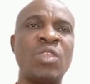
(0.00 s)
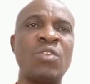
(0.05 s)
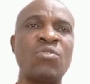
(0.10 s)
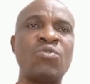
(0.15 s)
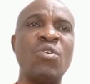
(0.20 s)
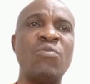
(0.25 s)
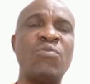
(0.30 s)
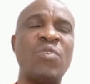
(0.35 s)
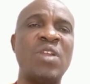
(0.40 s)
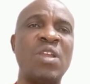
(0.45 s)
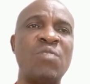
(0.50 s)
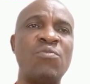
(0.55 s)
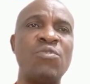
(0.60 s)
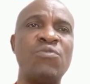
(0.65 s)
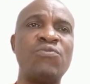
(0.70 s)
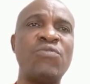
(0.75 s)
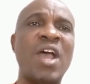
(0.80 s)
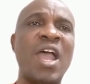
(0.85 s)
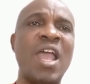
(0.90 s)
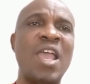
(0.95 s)
So from level
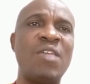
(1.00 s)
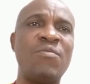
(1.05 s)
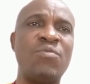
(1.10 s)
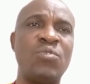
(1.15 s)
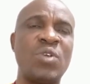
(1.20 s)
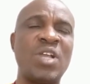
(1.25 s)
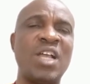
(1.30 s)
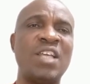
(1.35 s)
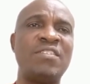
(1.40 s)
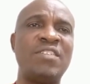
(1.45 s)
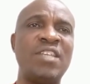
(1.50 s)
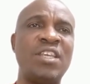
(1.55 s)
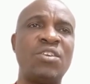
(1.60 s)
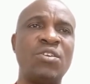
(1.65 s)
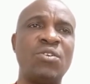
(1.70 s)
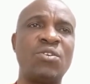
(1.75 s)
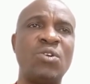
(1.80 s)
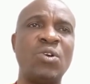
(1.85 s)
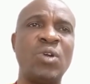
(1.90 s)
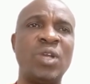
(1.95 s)
5, you can stake
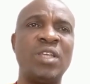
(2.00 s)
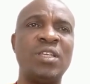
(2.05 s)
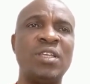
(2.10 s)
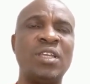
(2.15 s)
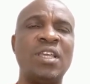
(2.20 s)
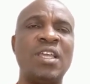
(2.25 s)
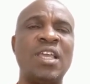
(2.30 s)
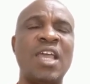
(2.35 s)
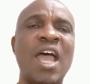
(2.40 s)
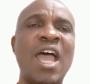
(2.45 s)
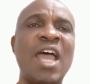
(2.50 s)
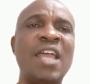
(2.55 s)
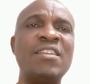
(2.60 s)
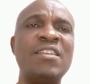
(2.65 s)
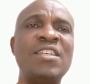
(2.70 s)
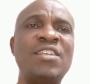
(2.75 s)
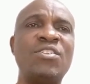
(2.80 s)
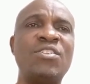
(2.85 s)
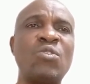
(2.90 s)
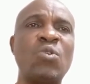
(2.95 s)
your coin. And
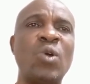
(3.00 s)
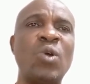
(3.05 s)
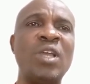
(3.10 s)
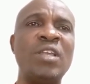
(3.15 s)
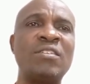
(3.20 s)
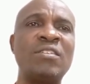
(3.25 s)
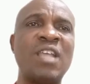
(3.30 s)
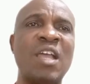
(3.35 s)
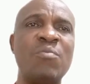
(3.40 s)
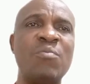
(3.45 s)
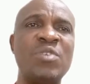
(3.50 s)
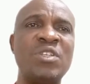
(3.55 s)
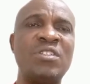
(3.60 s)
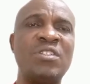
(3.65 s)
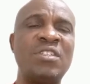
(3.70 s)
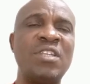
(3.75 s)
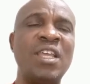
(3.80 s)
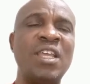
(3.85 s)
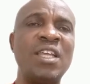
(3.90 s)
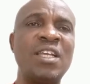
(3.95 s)
these coins can be
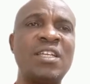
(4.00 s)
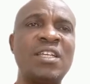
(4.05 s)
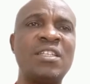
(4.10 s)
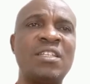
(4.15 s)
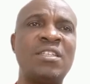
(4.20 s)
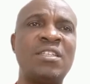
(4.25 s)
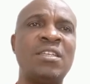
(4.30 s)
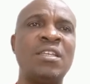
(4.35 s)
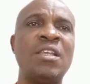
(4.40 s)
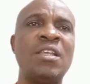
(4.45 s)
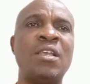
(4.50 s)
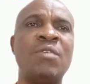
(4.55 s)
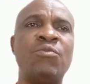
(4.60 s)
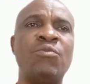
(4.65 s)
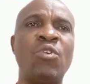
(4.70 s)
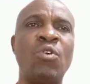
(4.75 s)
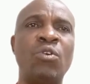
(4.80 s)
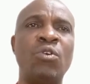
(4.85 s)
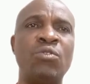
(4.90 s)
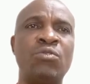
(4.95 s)
staked
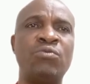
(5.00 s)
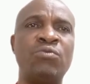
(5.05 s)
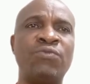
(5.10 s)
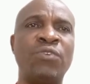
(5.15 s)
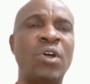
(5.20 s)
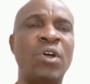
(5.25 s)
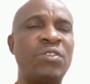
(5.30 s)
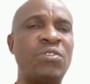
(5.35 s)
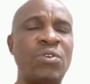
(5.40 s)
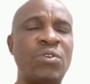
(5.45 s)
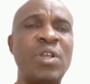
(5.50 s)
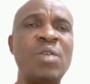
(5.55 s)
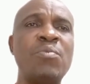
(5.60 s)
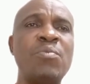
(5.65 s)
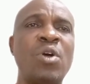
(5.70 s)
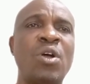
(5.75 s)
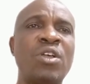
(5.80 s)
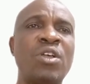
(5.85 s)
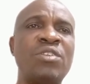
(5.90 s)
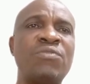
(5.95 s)
for 3
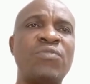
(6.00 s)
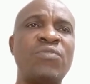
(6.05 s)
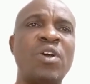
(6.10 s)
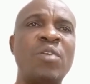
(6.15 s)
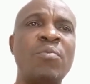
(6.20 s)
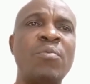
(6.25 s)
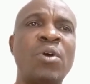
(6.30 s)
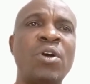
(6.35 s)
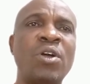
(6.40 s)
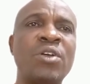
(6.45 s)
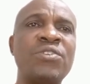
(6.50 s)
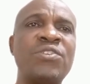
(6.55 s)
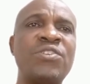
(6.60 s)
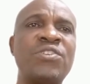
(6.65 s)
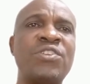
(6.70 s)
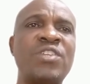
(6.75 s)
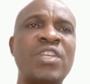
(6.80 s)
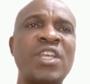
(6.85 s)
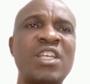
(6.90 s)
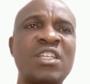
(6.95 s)
months, 4
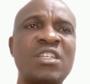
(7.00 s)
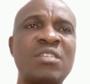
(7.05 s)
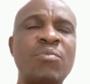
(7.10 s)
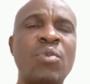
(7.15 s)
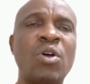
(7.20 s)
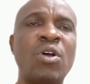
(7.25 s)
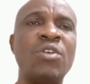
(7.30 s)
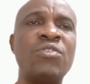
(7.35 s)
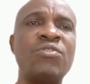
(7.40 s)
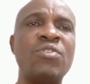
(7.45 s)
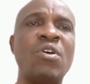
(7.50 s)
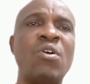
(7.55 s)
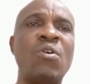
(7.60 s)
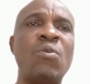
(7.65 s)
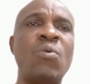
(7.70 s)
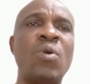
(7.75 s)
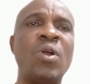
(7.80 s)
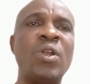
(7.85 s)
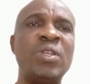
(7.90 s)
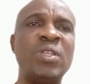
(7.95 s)
months, 6 months,
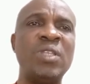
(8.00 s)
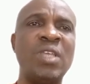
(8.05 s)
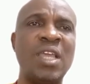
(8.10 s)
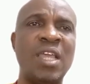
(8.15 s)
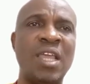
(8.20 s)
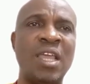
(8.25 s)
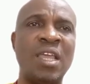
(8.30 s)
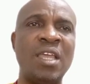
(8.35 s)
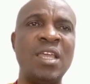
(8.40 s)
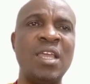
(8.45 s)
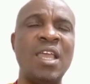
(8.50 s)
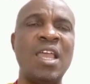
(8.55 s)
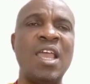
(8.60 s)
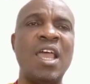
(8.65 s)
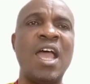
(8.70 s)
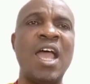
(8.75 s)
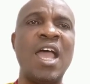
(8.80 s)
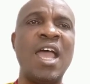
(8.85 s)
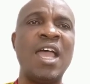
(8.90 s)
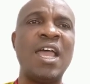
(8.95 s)
or 1 year.
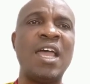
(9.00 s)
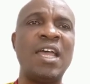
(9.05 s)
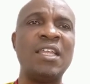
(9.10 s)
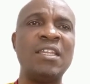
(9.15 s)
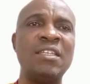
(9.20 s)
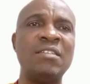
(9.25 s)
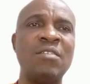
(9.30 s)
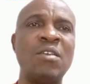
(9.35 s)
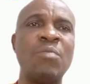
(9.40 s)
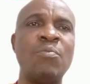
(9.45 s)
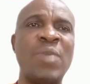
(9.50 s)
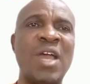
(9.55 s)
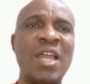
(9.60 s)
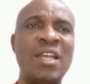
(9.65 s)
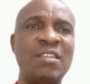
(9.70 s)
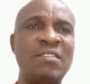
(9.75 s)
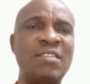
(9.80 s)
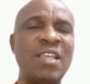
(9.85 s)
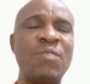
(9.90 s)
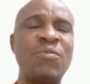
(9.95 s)
And by
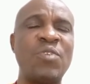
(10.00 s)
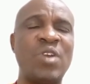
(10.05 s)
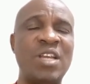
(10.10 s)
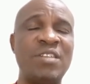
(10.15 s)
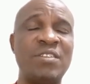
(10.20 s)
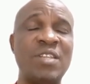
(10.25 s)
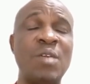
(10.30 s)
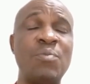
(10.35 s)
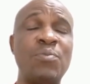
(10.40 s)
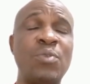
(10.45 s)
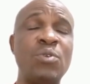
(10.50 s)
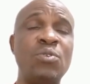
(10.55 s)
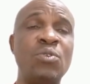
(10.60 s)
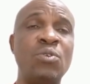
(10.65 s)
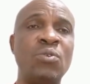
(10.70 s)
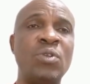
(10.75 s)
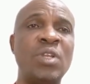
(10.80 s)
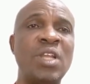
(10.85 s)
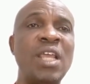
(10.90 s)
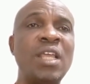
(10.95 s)
the time, for example,
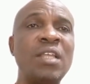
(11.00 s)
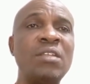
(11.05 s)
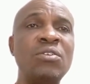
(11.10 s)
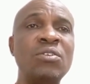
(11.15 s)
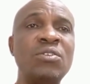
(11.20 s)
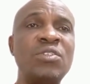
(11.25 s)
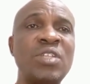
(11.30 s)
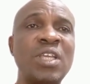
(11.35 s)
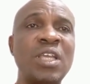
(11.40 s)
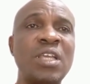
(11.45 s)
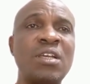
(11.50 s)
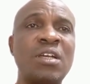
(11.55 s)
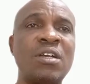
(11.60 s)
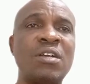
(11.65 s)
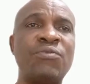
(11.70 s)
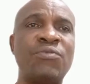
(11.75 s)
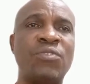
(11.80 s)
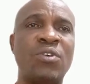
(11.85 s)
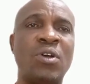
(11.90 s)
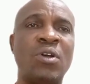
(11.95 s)
you stake
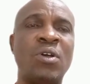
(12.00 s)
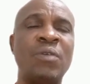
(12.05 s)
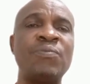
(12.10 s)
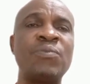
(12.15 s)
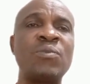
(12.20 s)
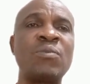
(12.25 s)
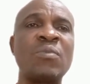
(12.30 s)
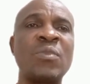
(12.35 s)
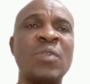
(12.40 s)
for